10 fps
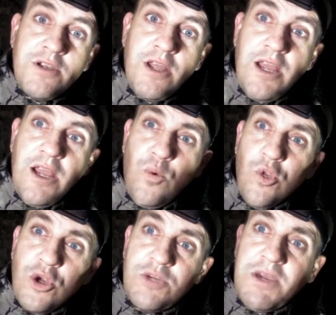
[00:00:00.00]
where she
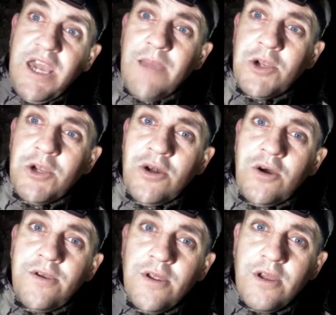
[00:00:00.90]
became a nun,
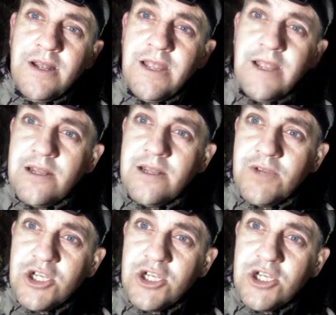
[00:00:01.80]
Lady Larisha.